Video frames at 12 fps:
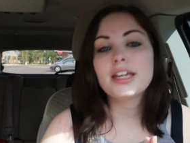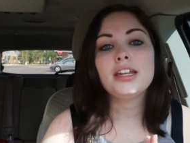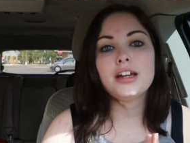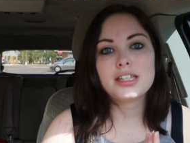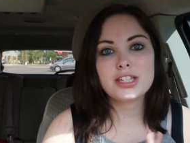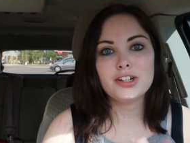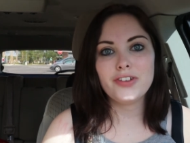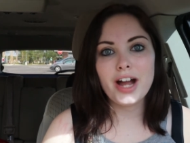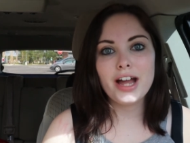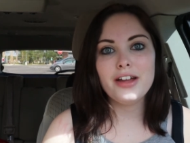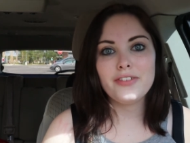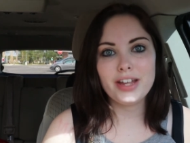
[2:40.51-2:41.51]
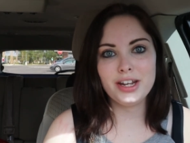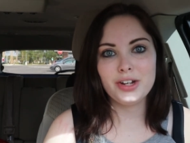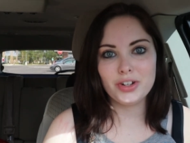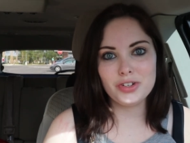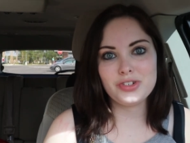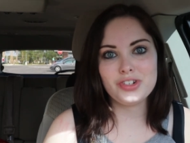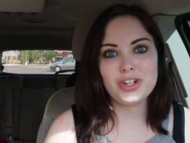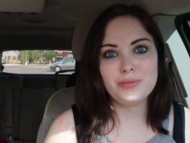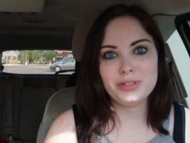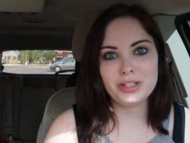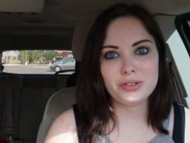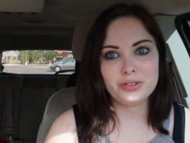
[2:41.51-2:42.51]
Cannot survive any grocery
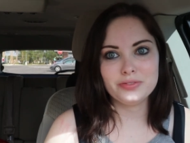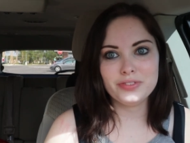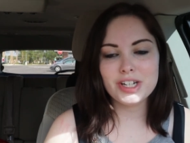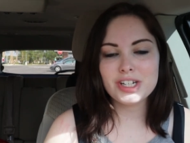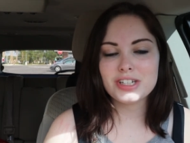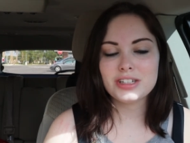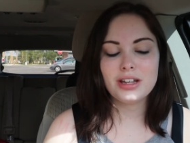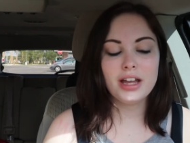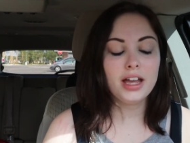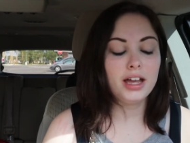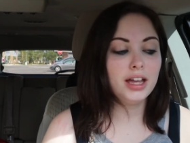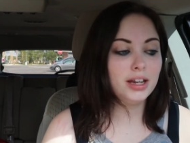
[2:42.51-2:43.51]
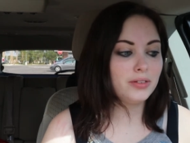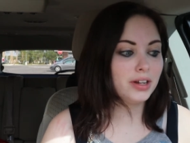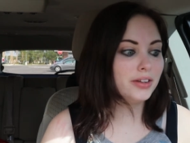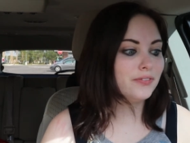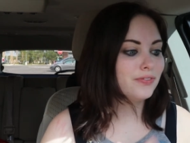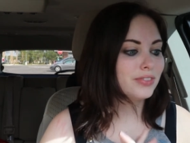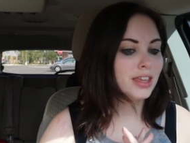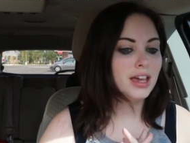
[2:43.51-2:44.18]
ship without goldfish. Anyway,